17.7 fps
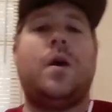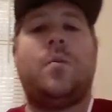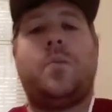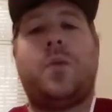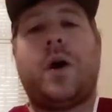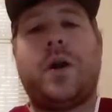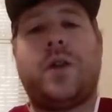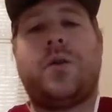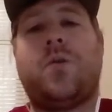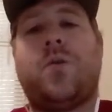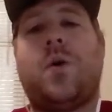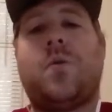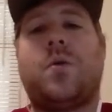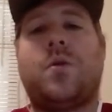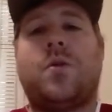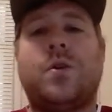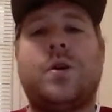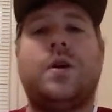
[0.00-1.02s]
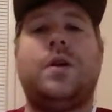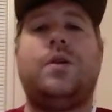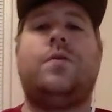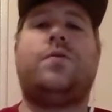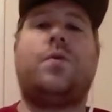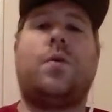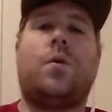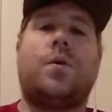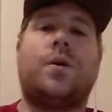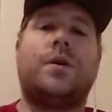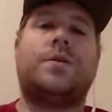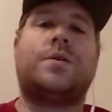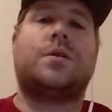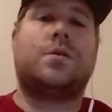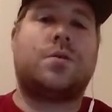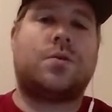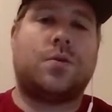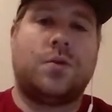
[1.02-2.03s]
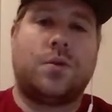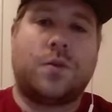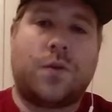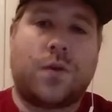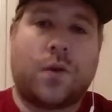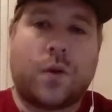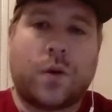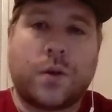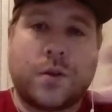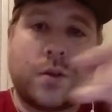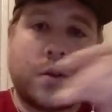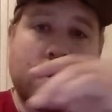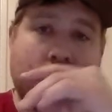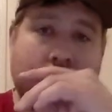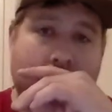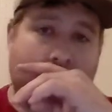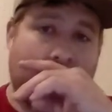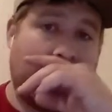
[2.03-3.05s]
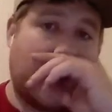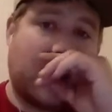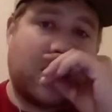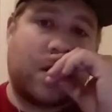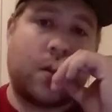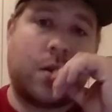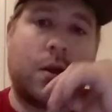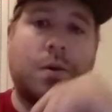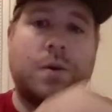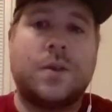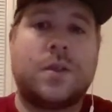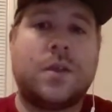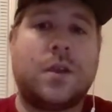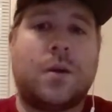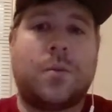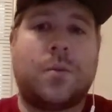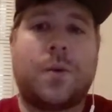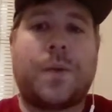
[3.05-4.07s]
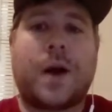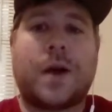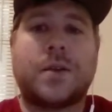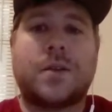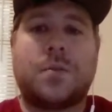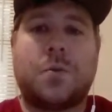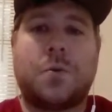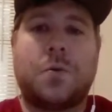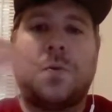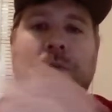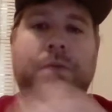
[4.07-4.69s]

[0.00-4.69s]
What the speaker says: But what we're looking for is exclusive horse, lowest Z number possible,